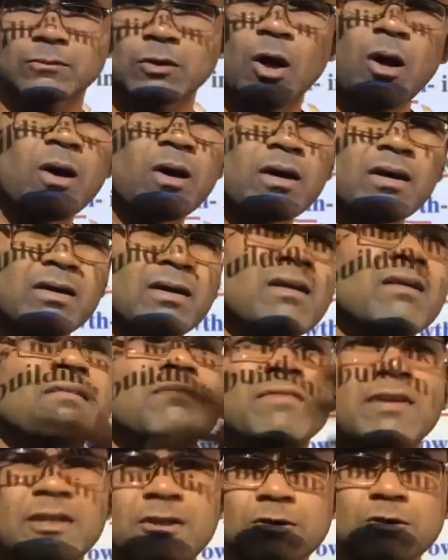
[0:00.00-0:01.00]
or
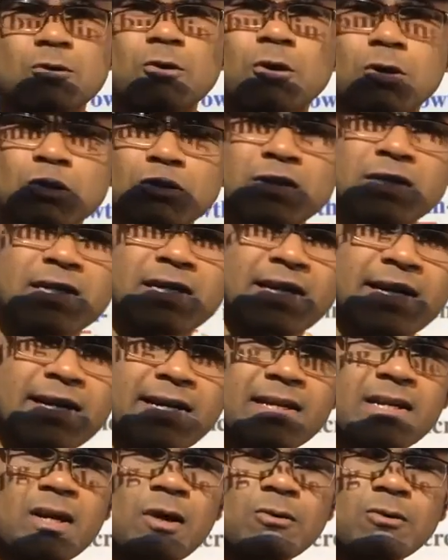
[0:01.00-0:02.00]
when you go to the
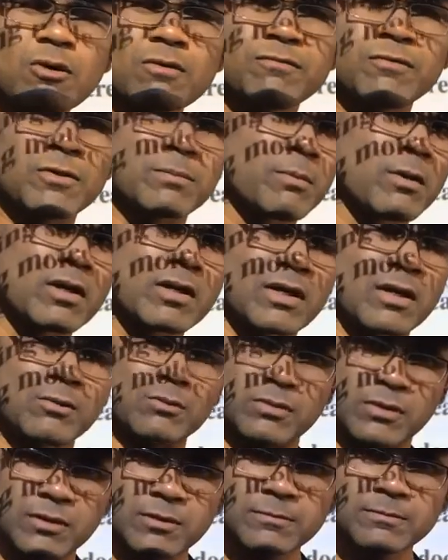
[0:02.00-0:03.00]
cricket ground or football
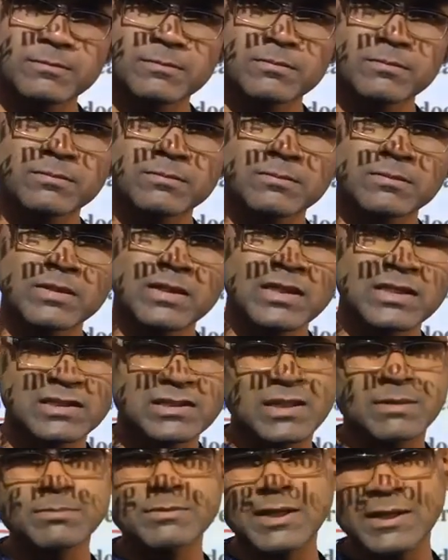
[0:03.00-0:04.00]
ground,
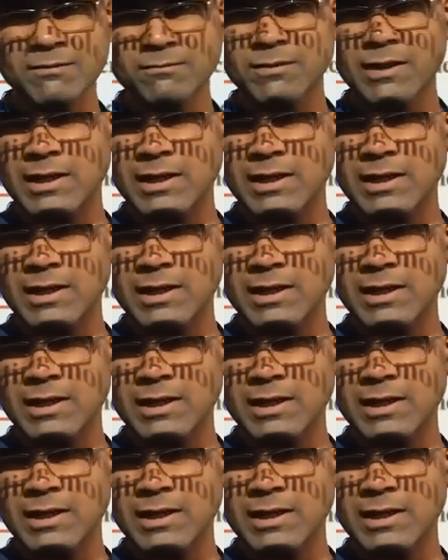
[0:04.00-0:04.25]
sometime